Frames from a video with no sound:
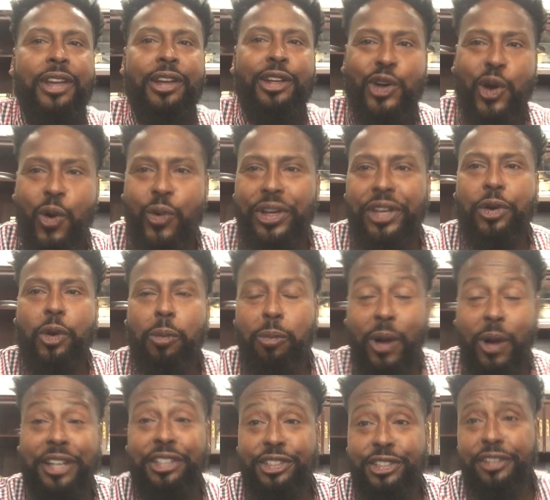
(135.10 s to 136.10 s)
co-equal
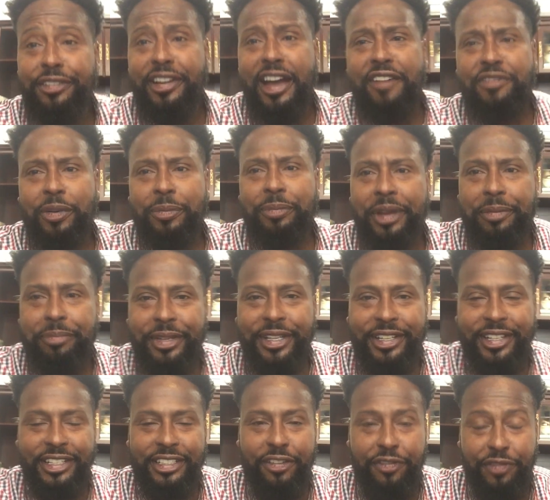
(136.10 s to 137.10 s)
branches of government
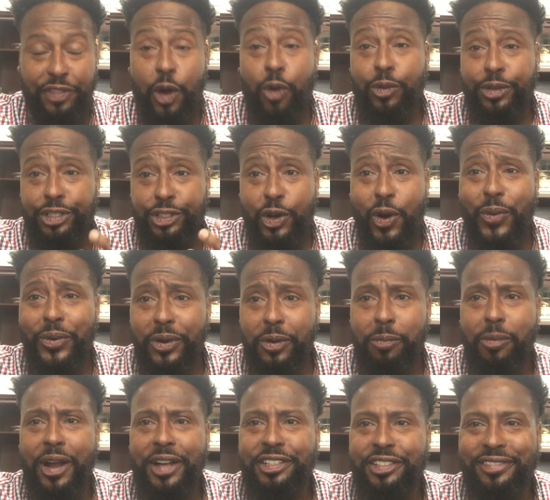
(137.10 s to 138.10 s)
because if there was co-equal
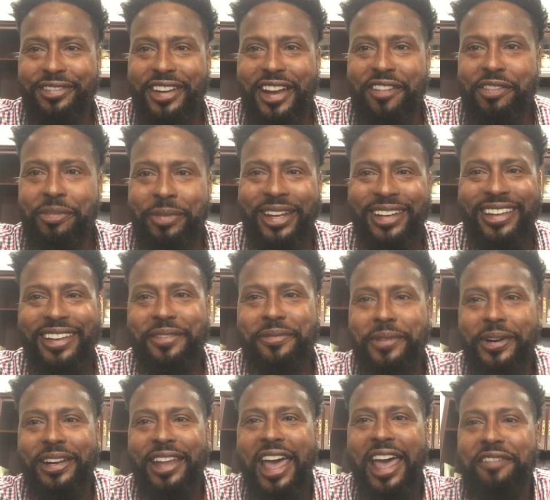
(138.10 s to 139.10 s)
branches of government, he
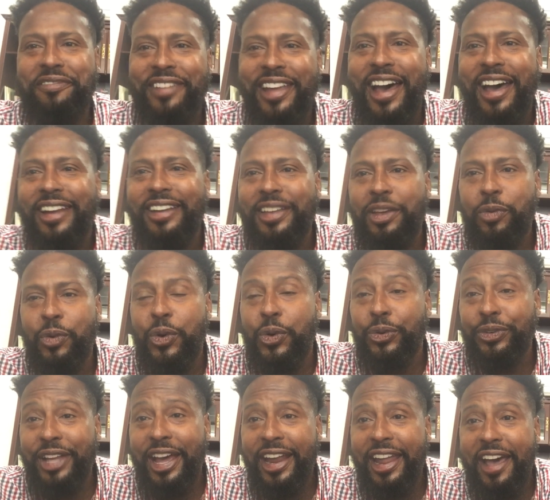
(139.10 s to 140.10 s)
would have not, he
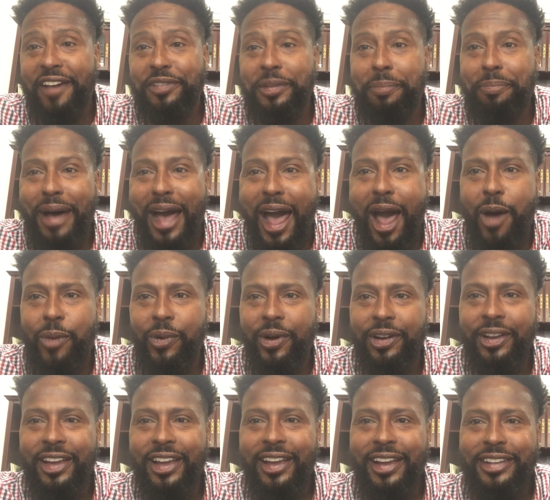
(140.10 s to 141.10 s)
will not have the
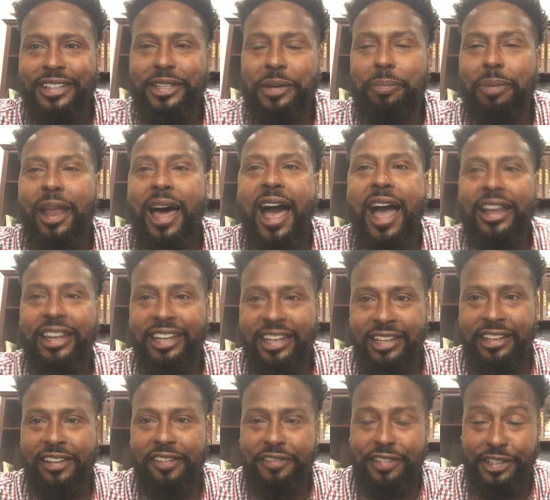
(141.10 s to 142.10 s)
power to block
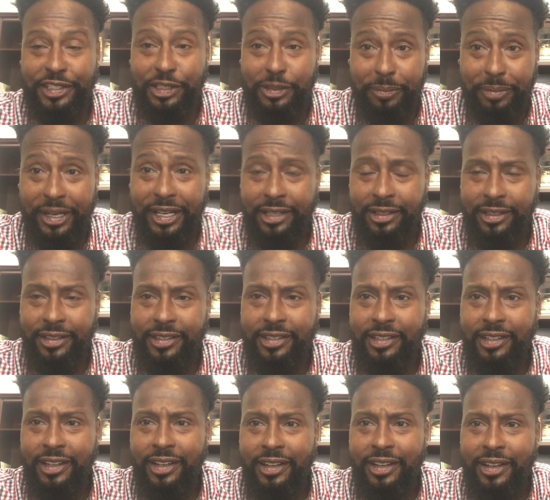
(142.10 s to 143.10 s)
any of the
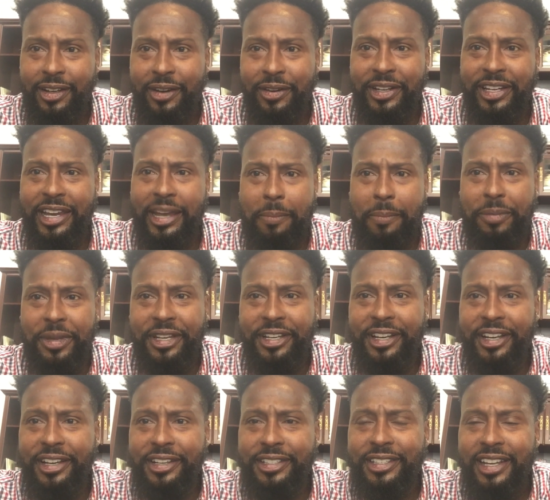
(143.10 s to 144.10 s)
subpoenas okay?
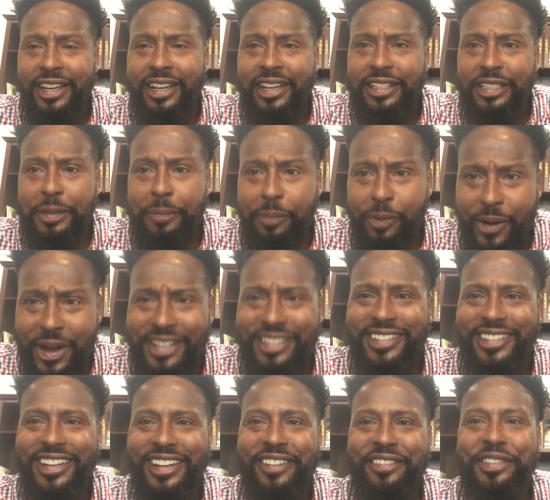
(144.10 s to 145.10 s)
Because the
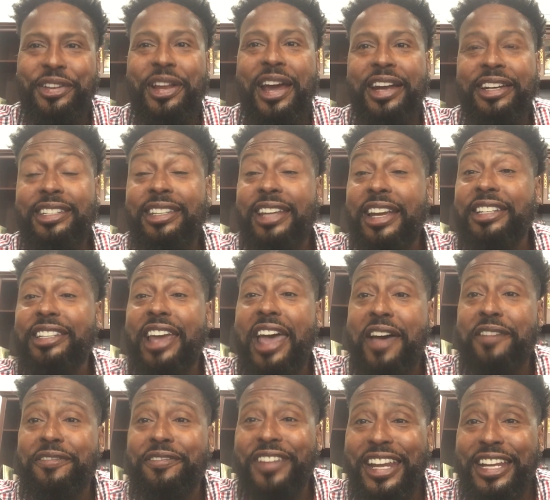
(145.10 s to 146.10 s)
president of the United States
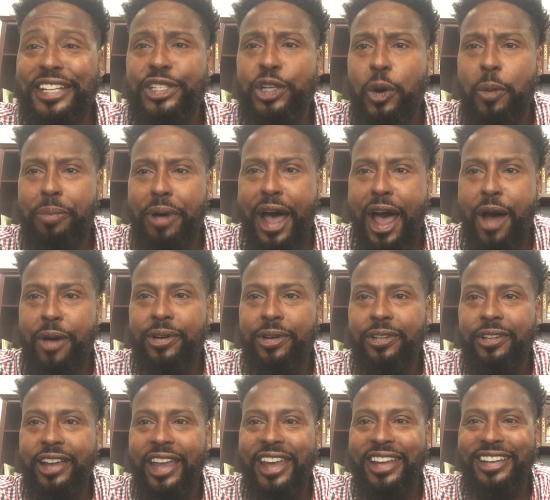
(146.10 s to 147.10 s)
have veto
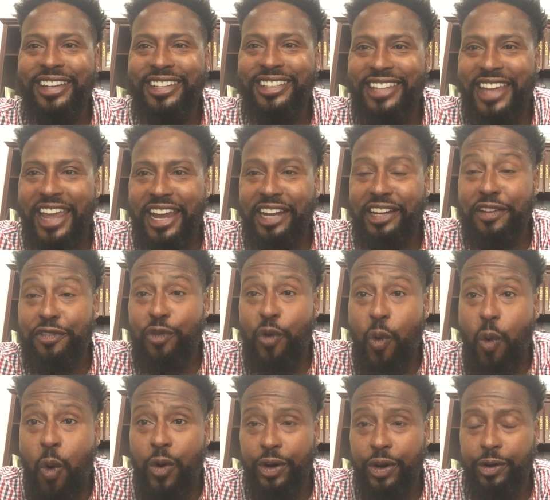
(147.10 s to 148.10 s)
power and executive
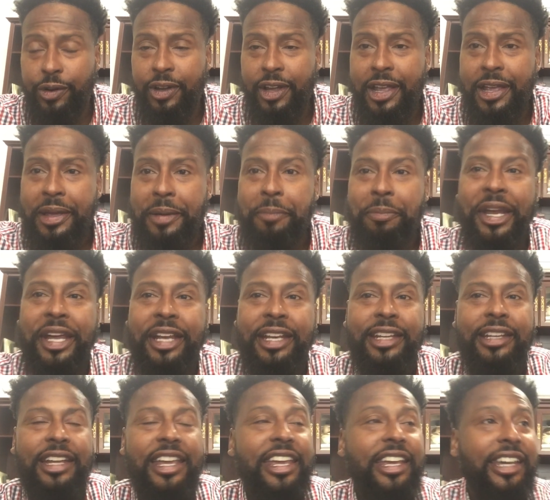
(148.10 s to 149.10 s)
order,
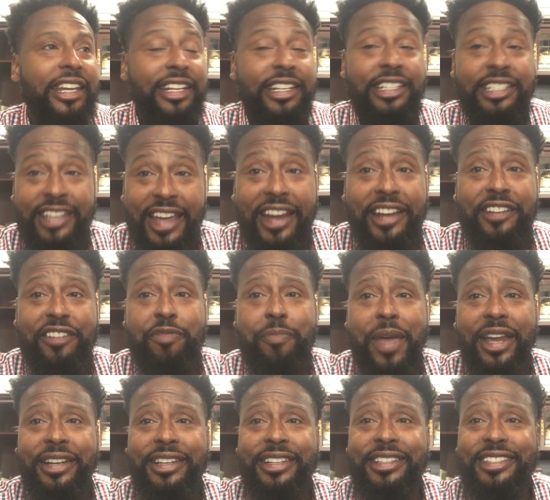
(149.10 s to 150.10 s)
meaning he can executive
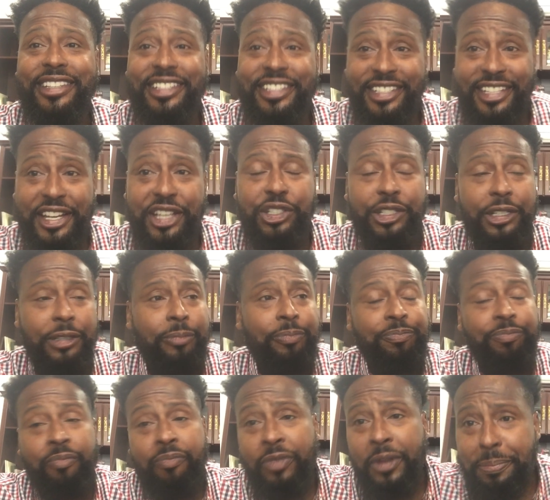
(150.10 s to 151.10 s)
making a decision,
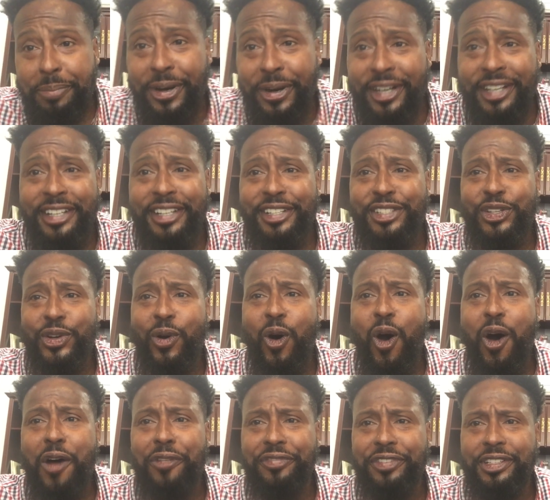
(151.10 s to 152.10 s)
put it into
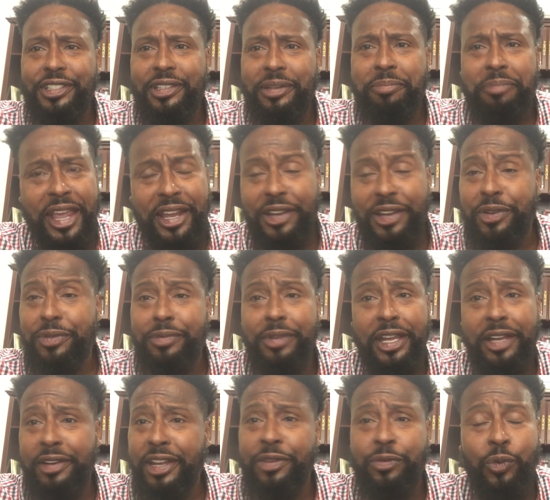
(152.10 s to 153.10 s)
office and make it
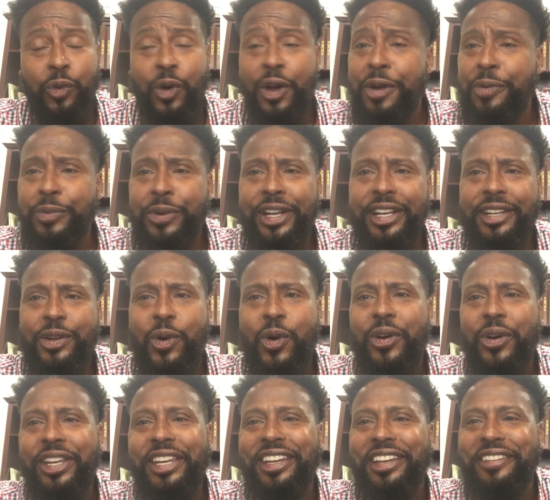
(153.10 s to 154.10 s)
and, and run with it,
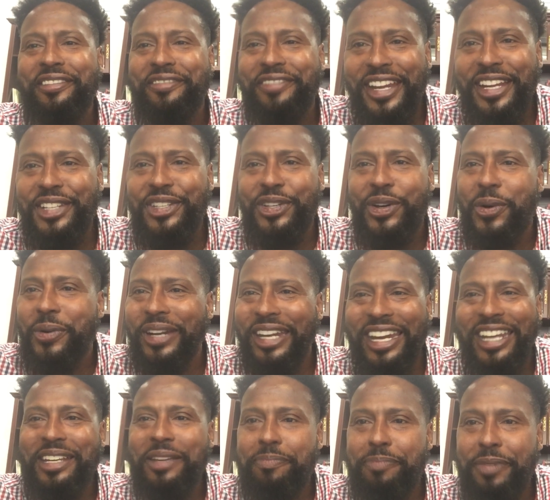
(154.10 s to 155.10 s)
or he could veto
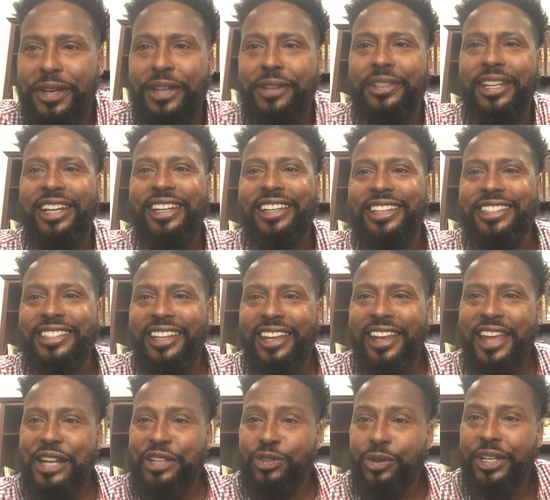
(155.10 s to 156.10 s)
any bill that he
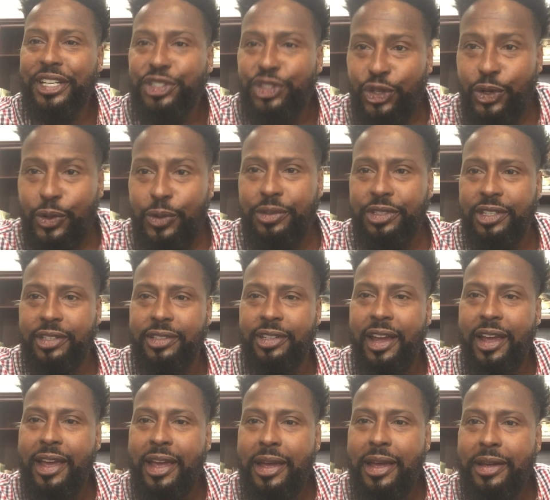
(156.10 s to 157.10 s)
selects or he chooses
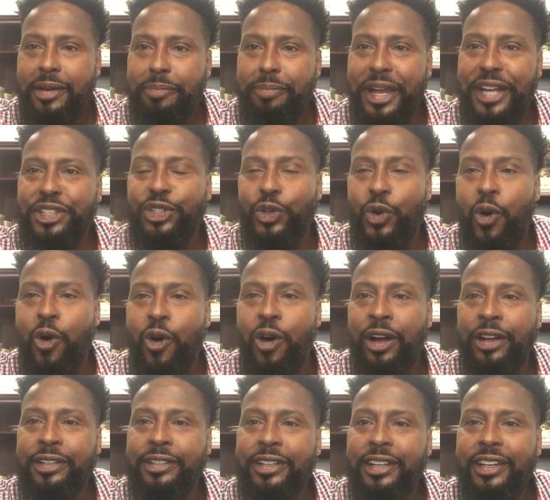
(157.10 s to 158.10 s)
based
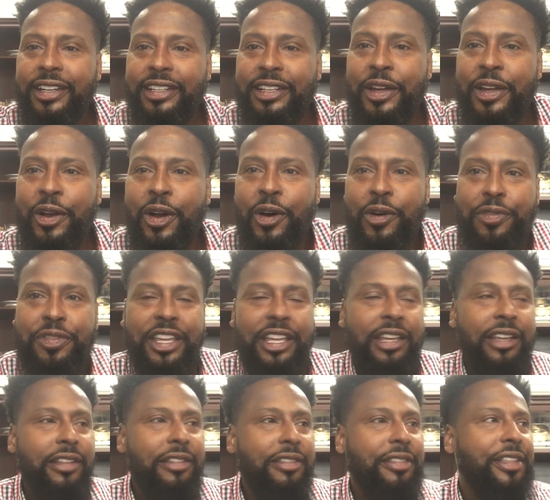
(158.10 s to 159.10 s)
on, you know,
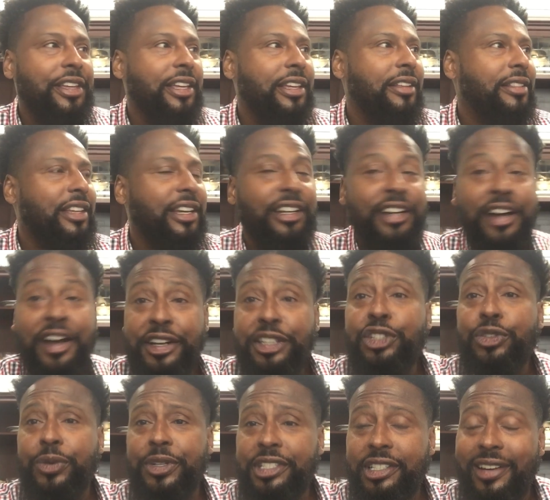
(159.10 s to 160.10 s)
the the the
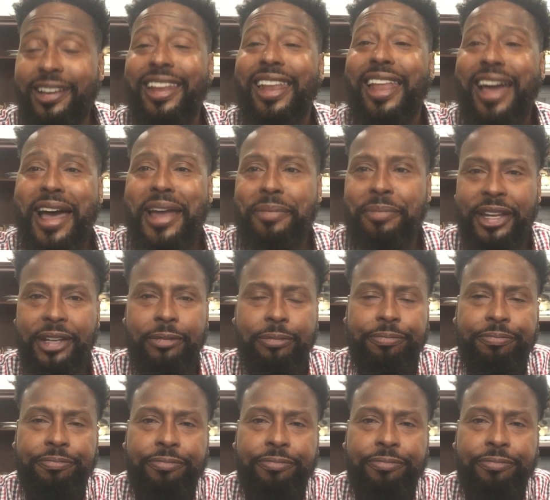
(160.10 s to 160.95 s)
country's climate.